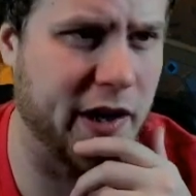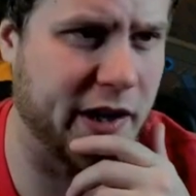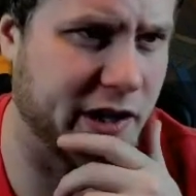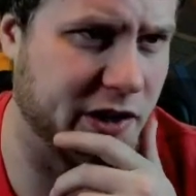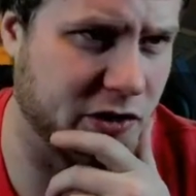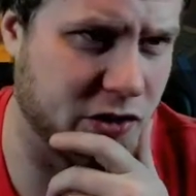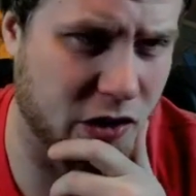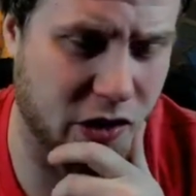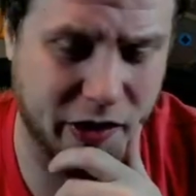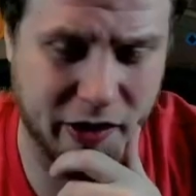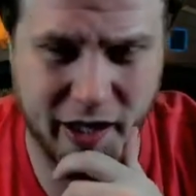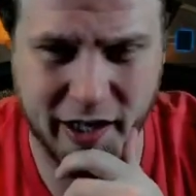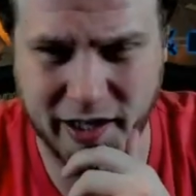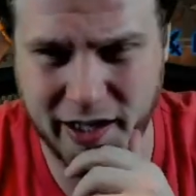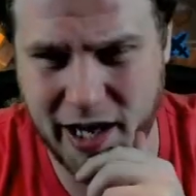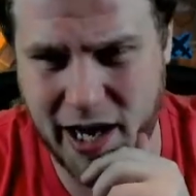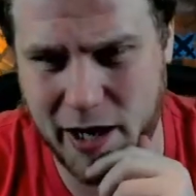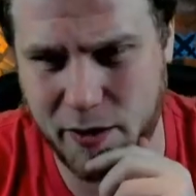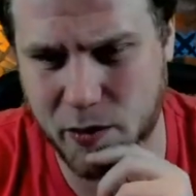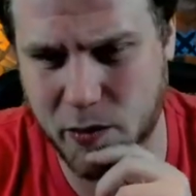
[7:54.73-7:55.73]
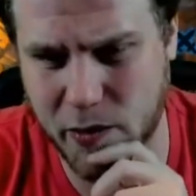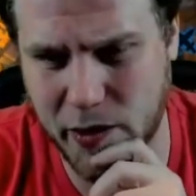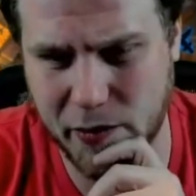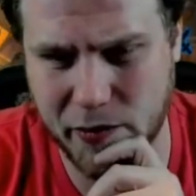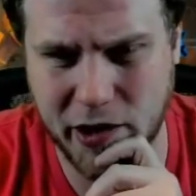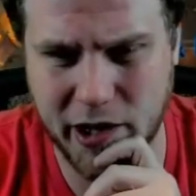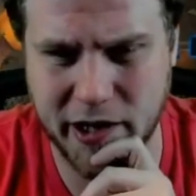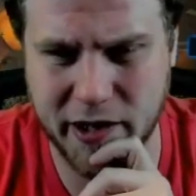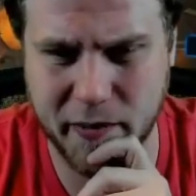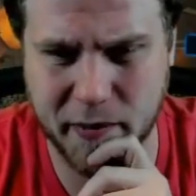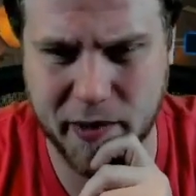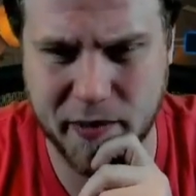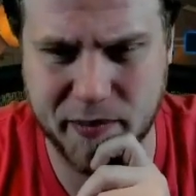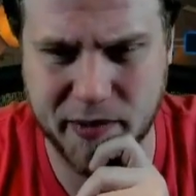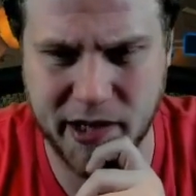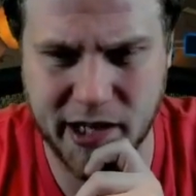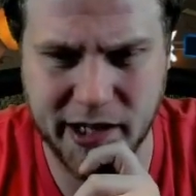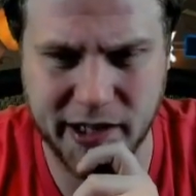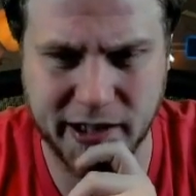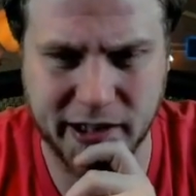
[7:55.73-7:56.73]
control deck, not what we wanted to be
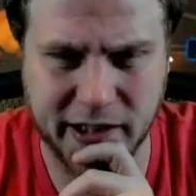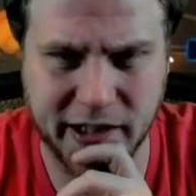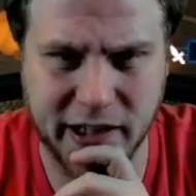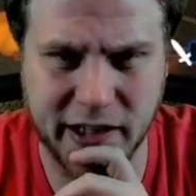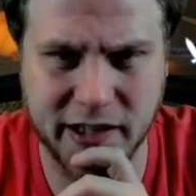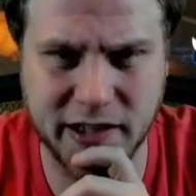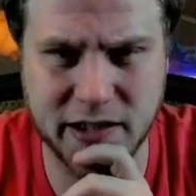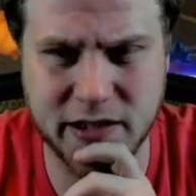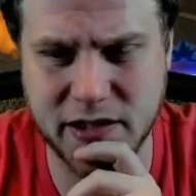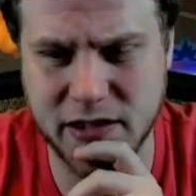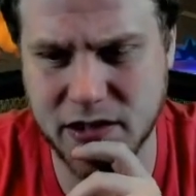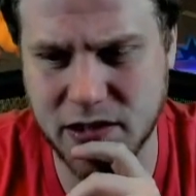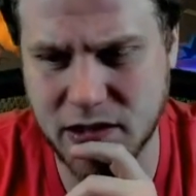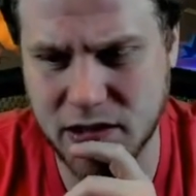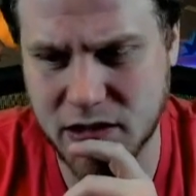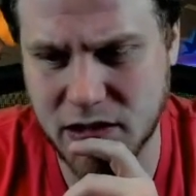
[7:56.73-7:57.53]
playing against.